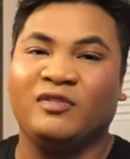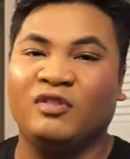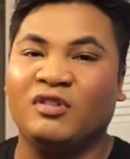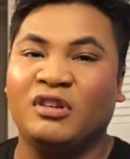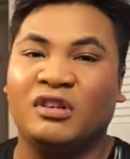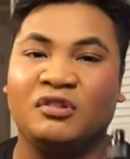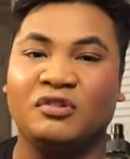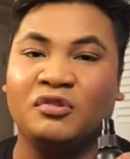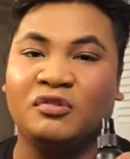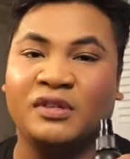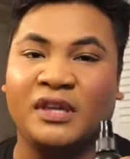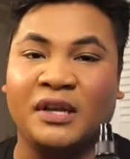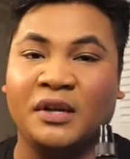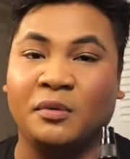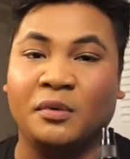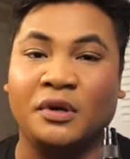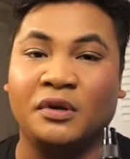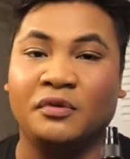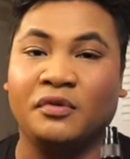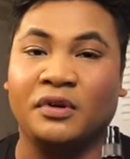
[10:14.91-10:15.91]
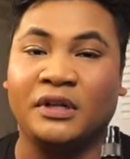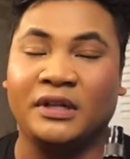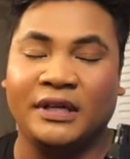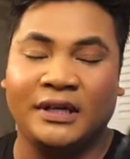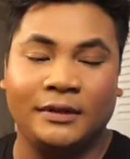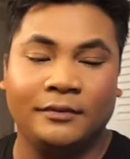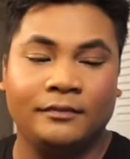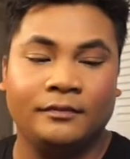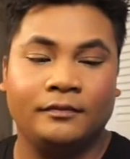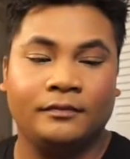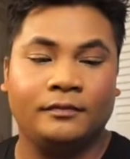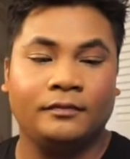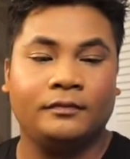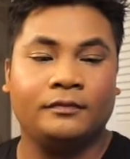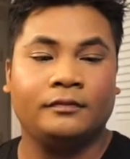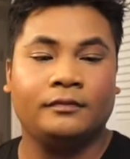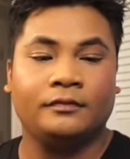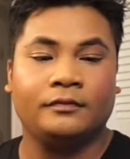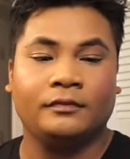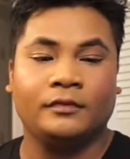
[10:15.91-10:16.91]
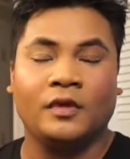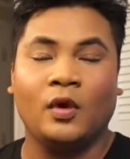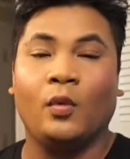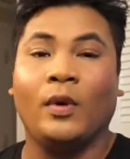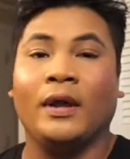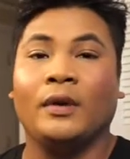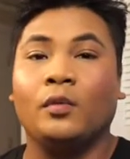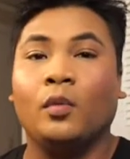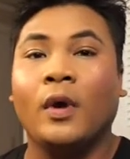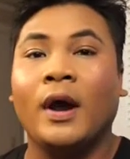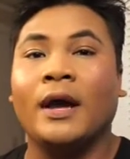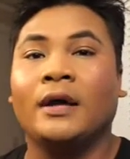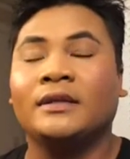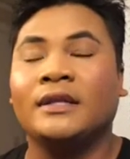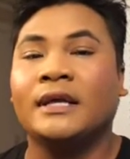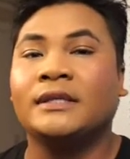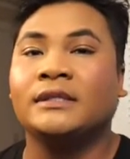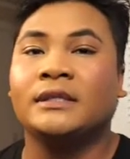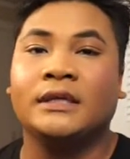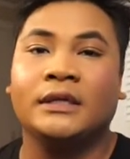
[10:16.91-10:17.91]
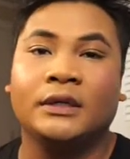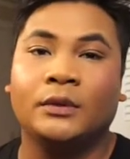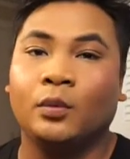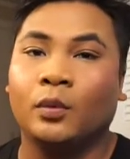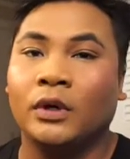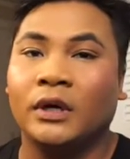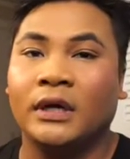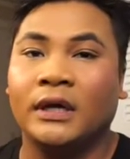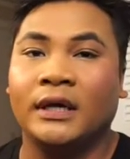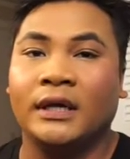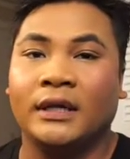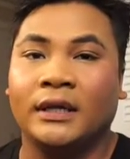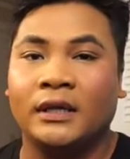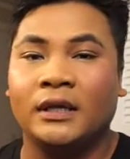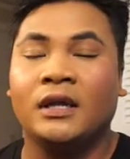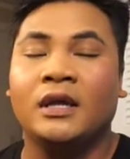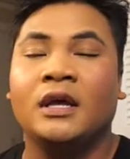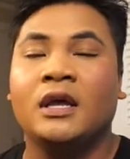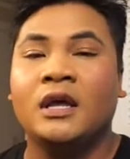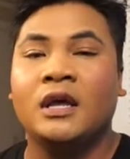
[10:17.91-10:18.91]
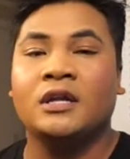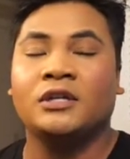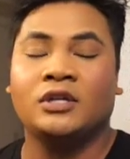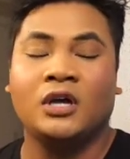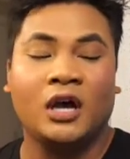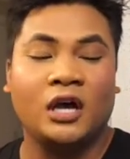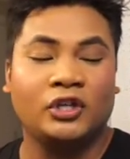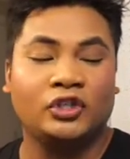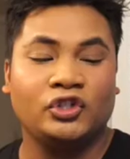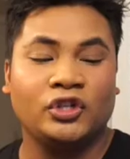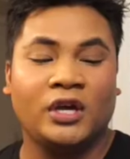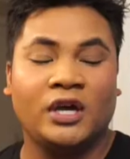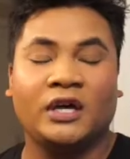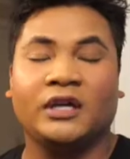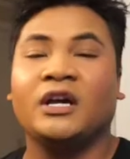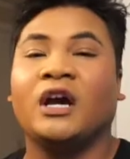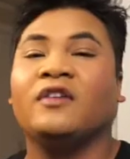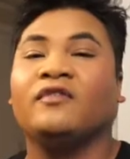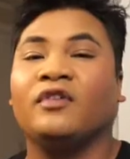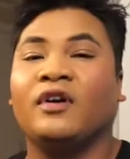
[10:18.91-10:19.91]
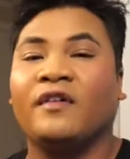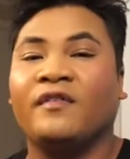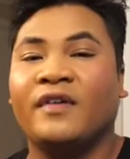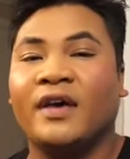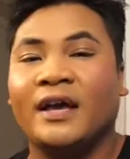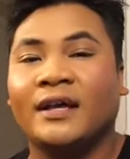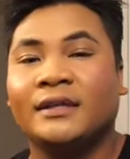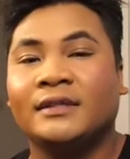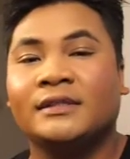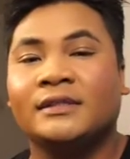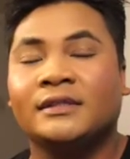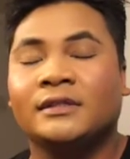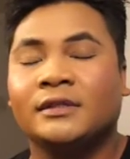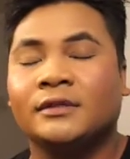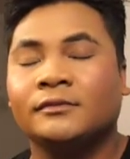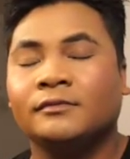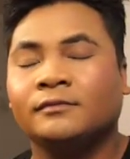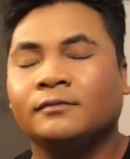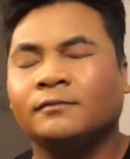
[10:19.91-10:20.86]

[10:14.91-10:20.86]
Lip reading: You can use any one really. Wet n Wild has a good one, Tasha, Cover Effects.